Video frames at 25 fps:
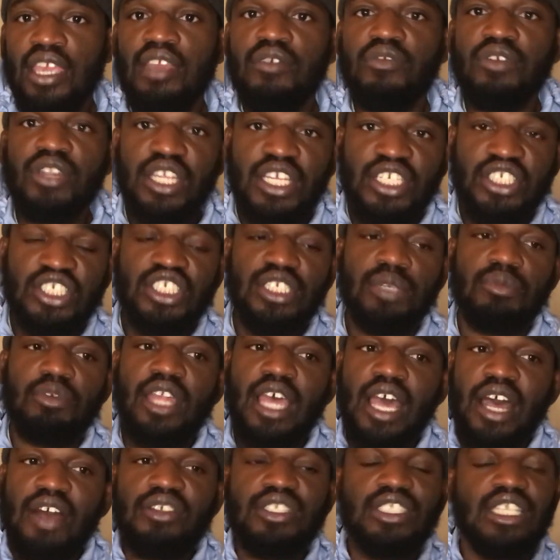your relationship on the
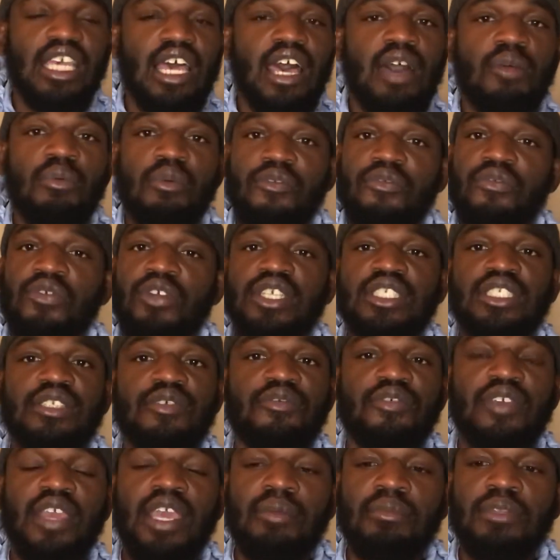outside with friends and
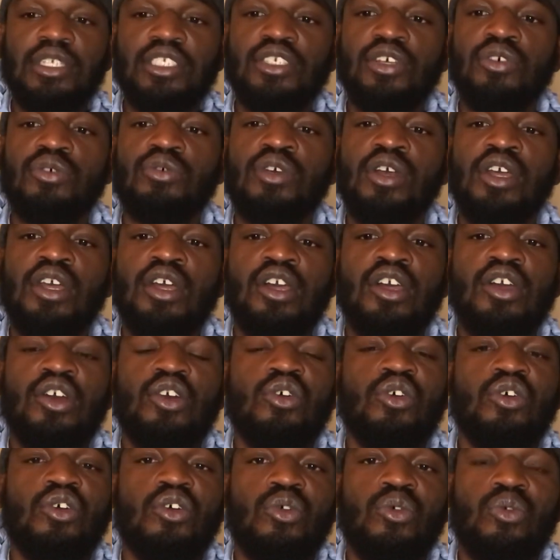family. So
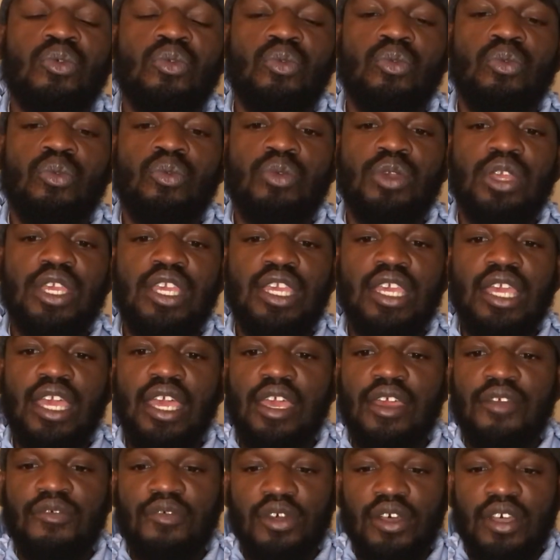we have